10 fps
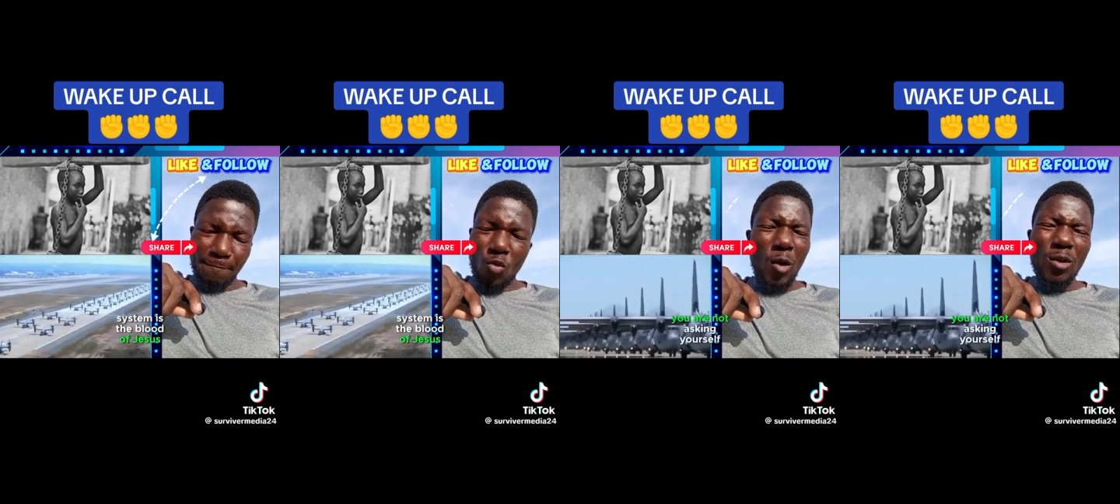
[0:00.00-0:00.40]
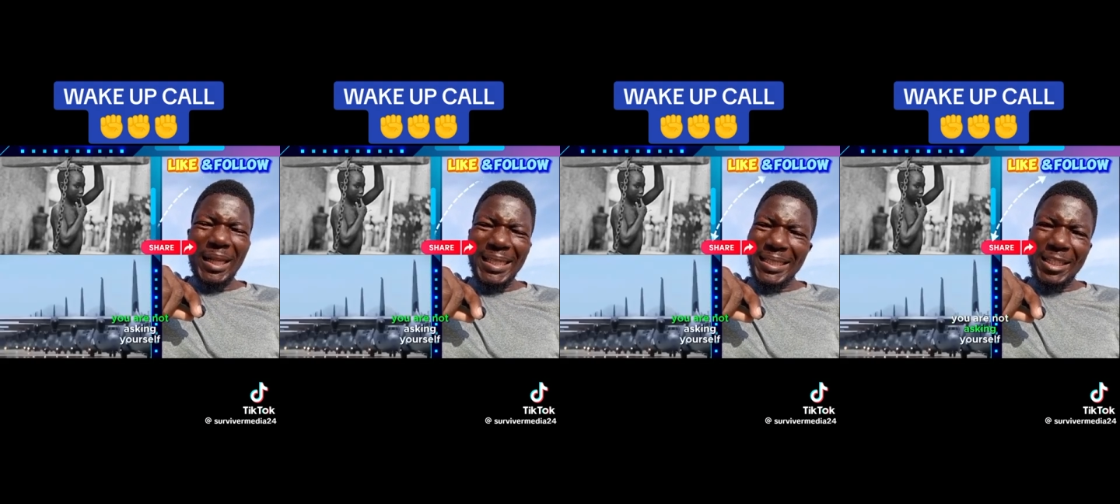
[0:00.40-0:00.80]
You are
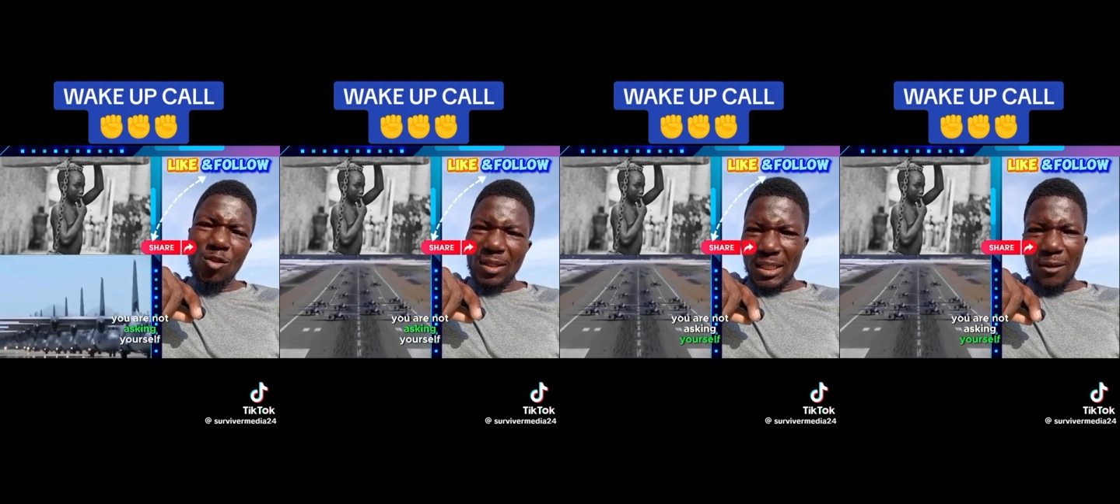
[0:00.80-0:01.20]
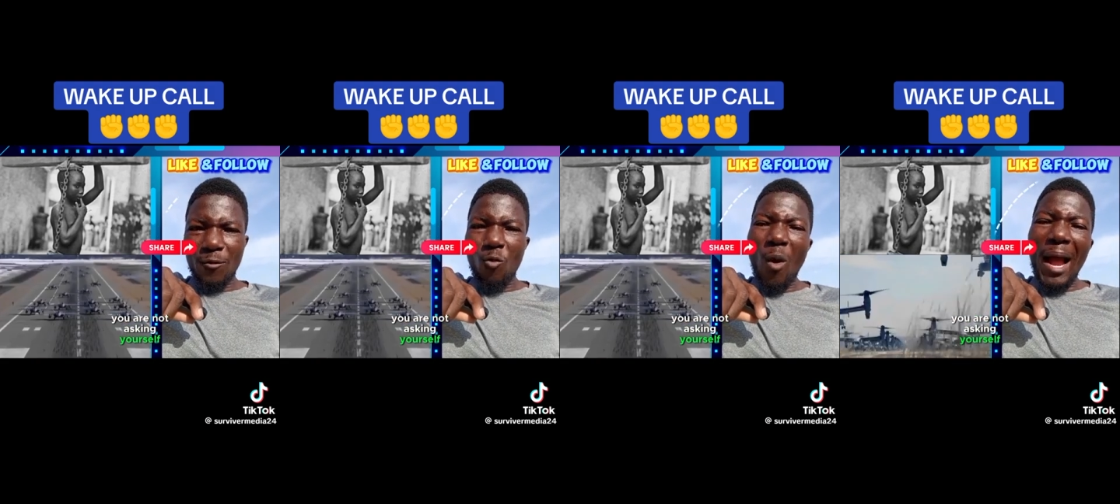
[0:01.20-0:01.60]
not asking
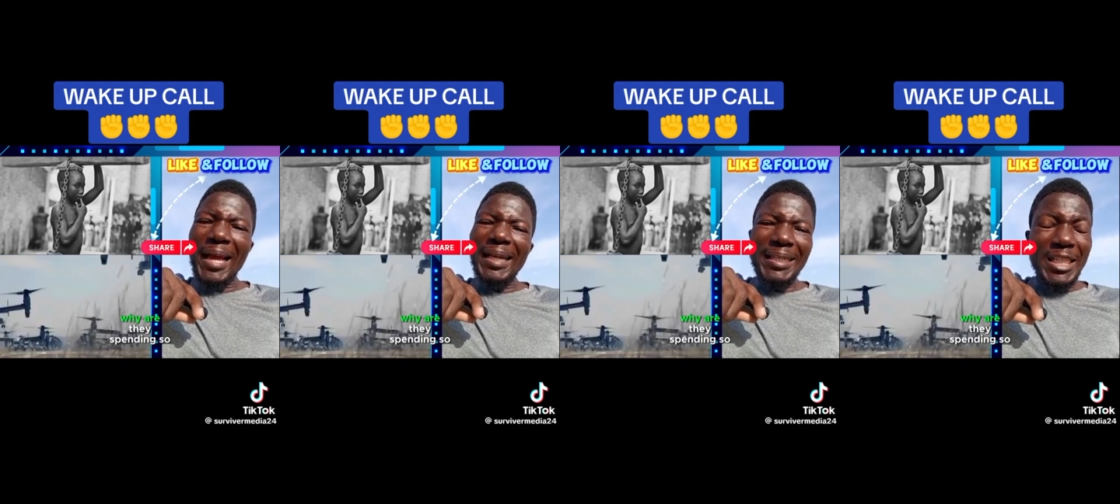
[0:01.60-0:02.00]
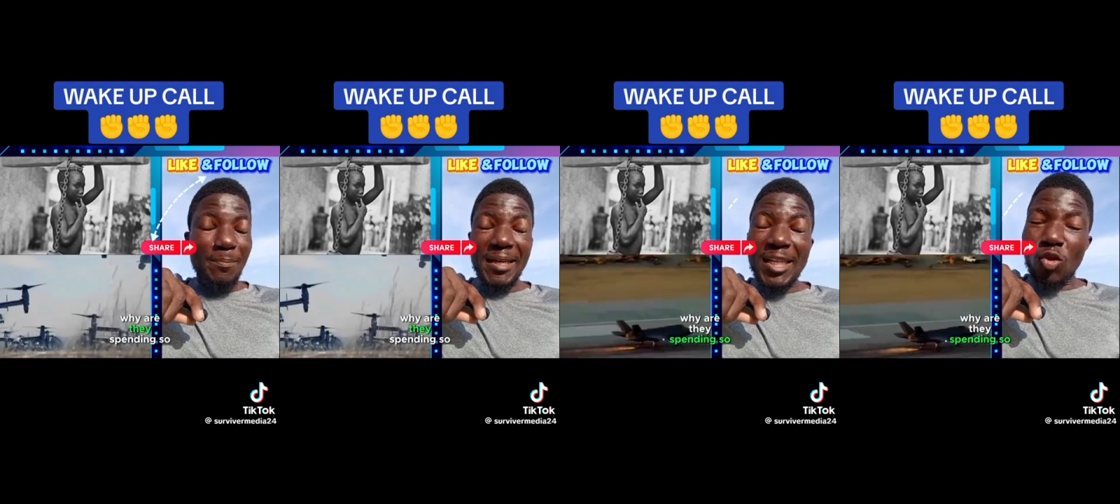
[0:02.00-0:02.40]
yourself, why are they
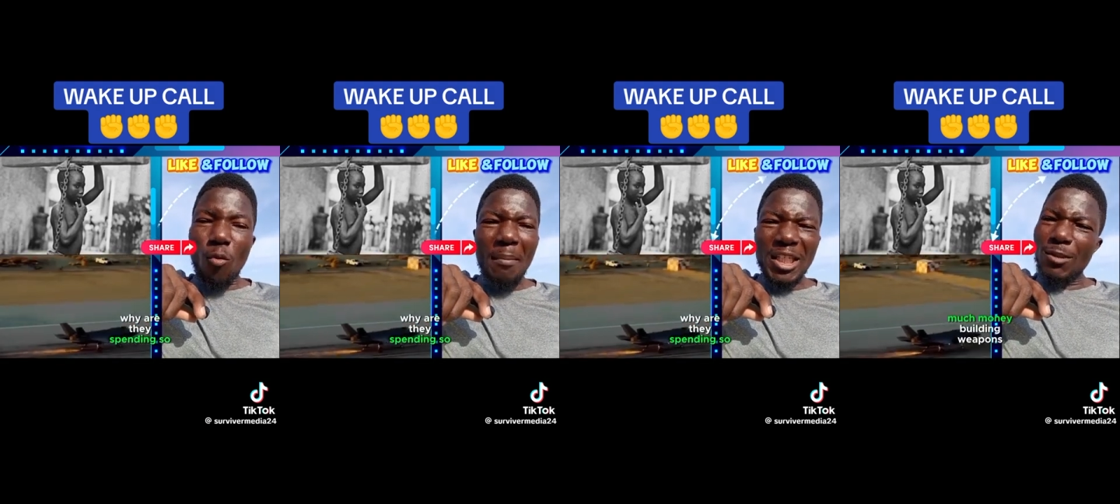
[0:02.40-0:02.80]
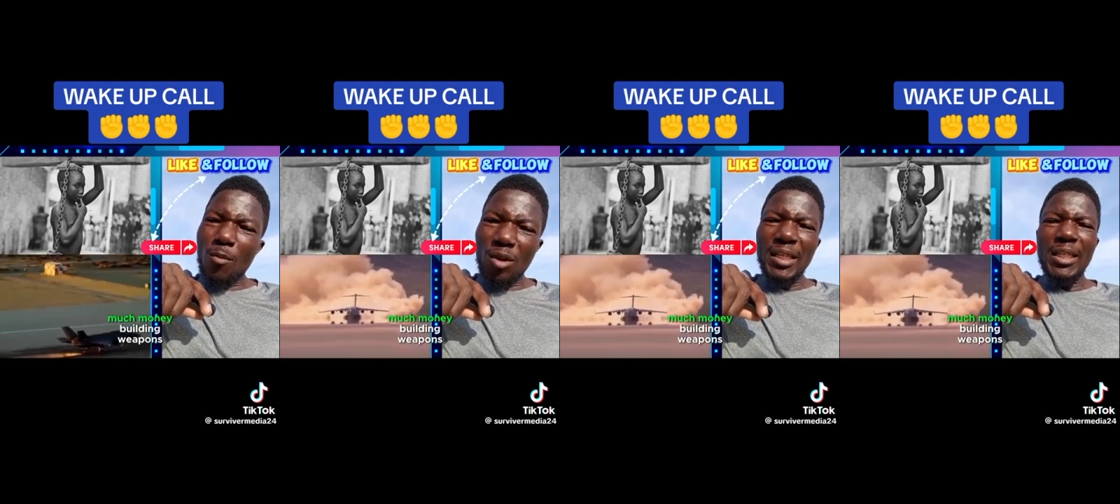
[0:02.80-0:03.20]
spending so much
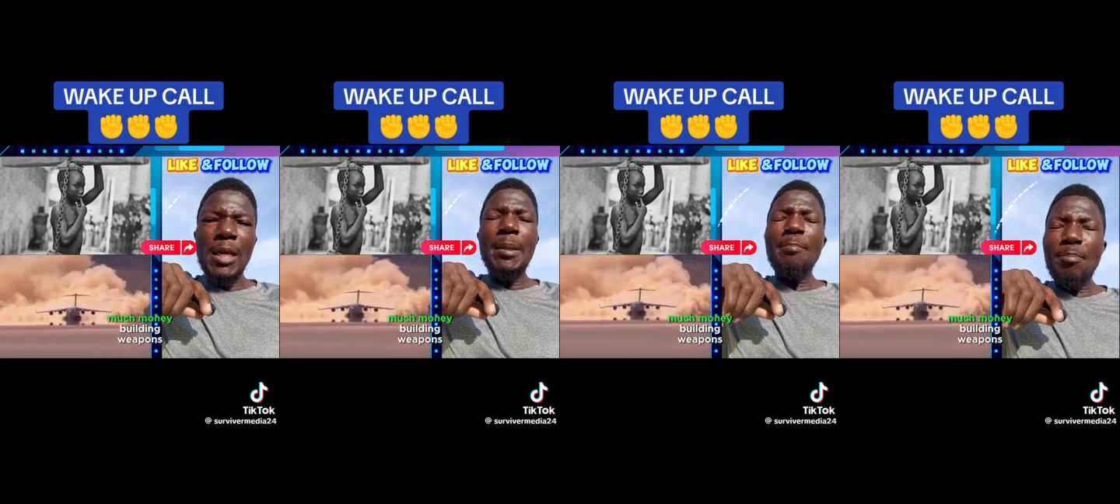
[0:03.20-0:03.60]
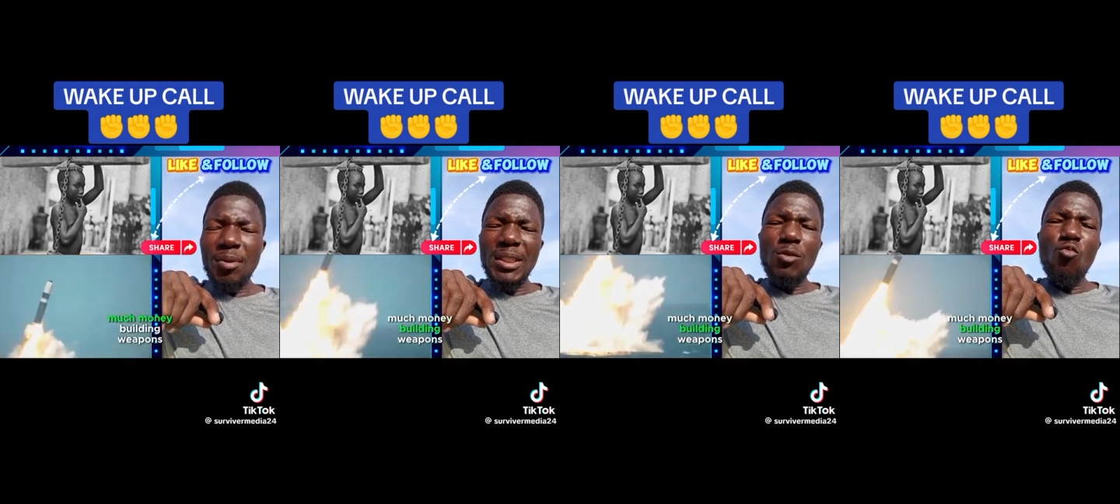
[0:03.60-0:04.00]
money
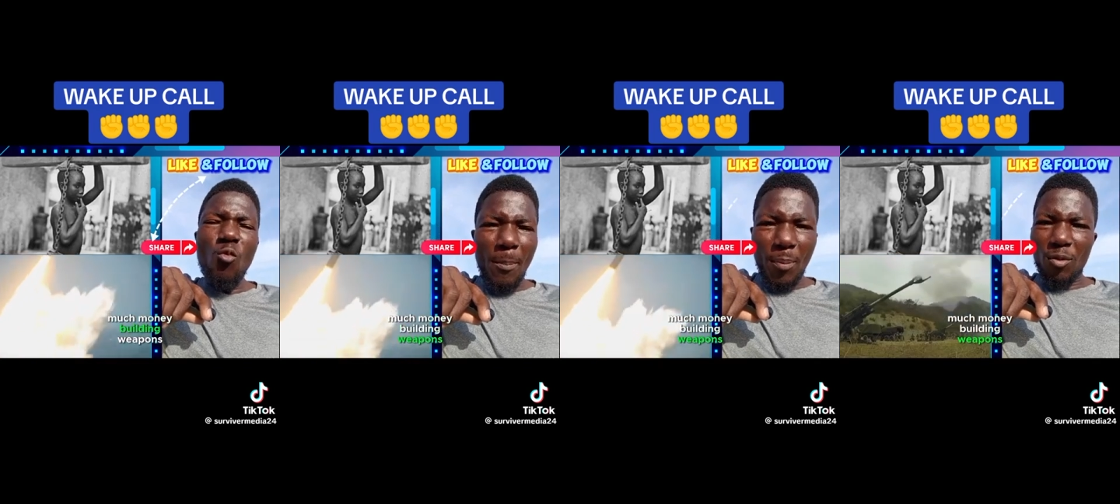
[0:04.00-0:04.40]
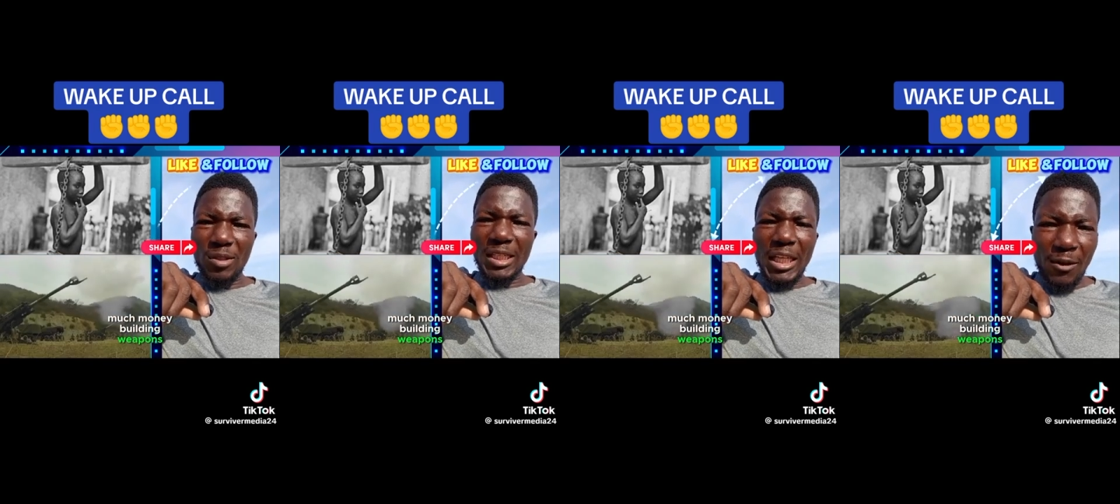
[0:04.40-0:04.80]
building
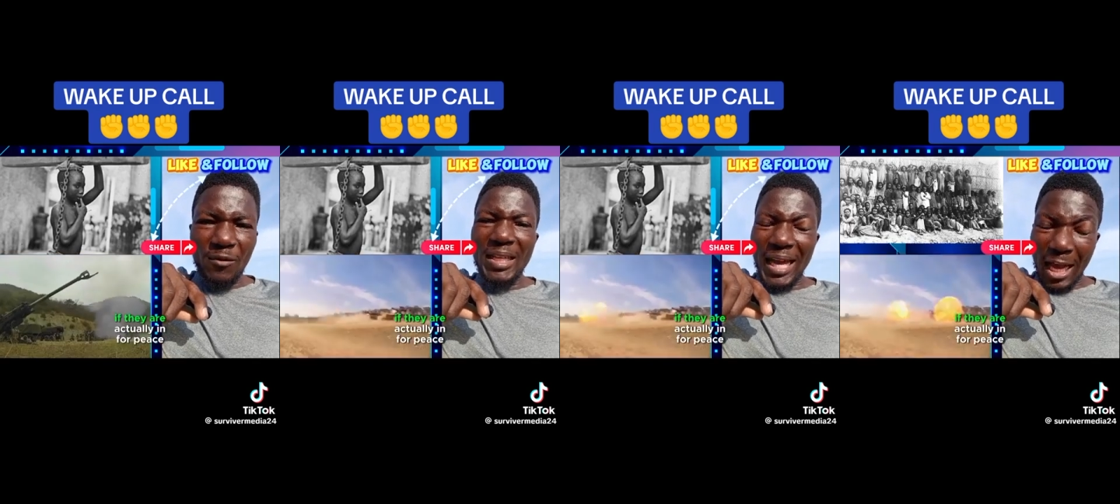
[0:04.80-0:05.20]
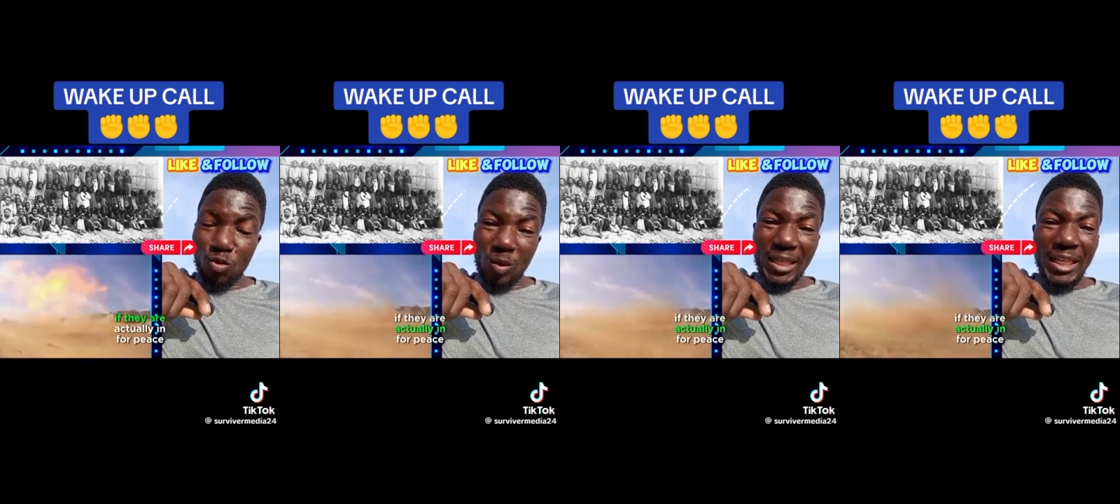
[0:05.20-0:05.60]
weapons if they are
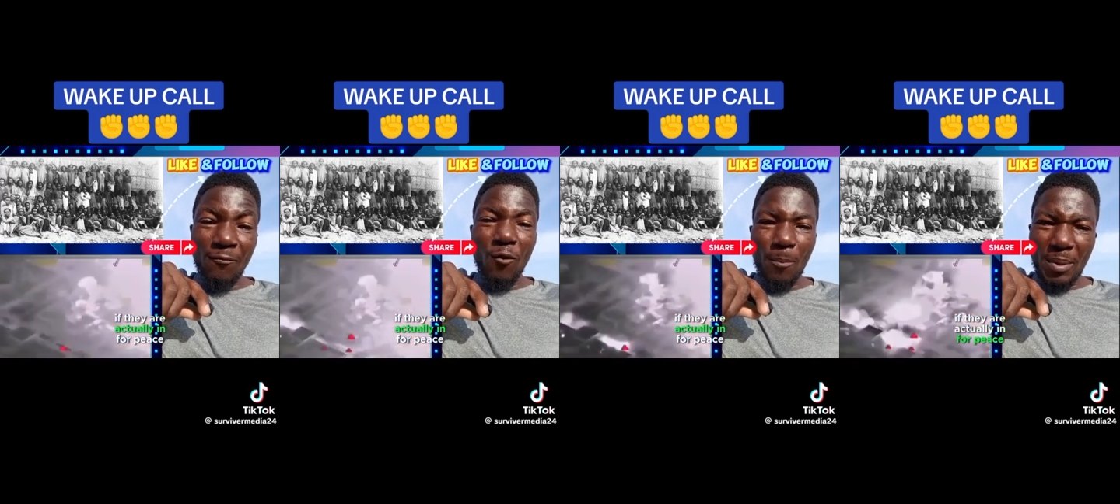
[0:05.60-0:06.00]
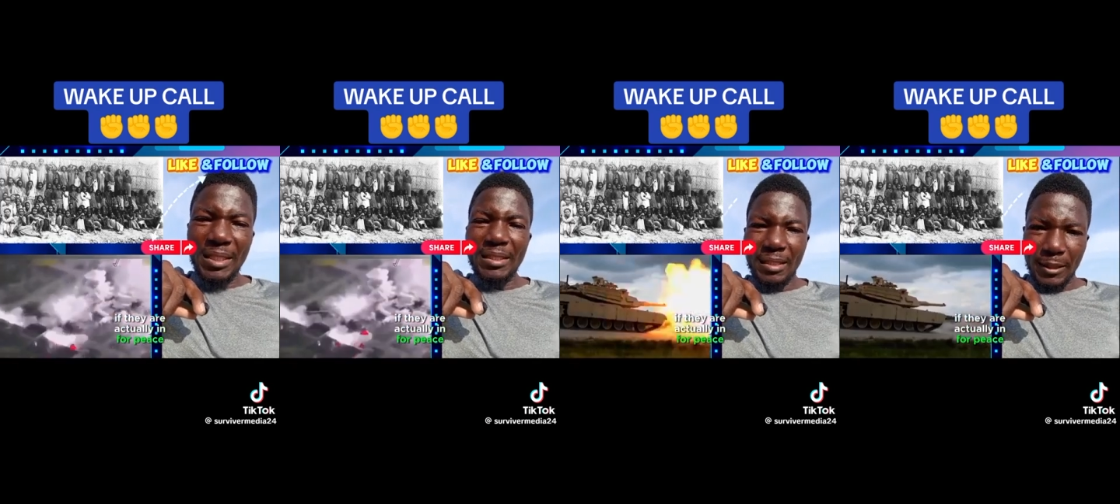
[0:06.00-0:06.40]
actually in for
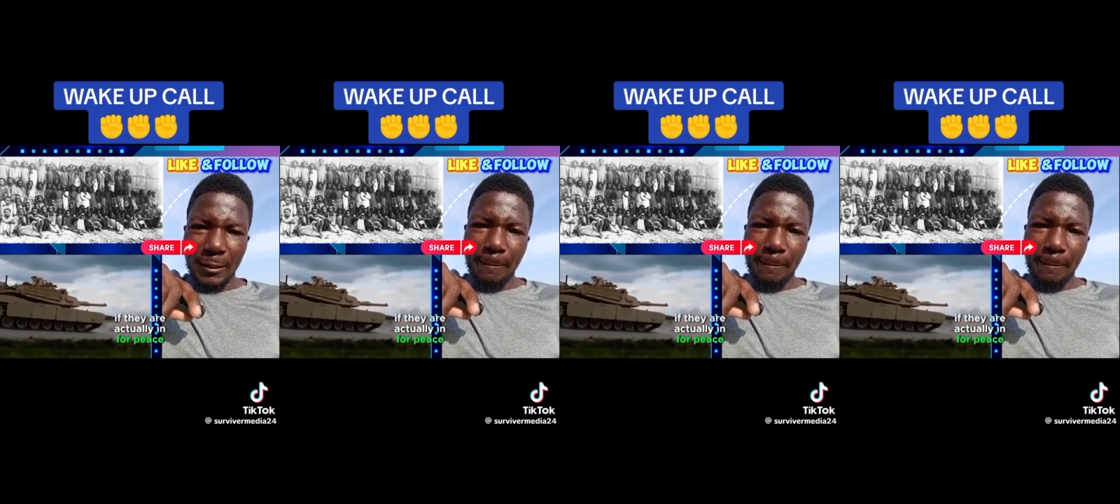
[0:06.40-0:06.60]
peace?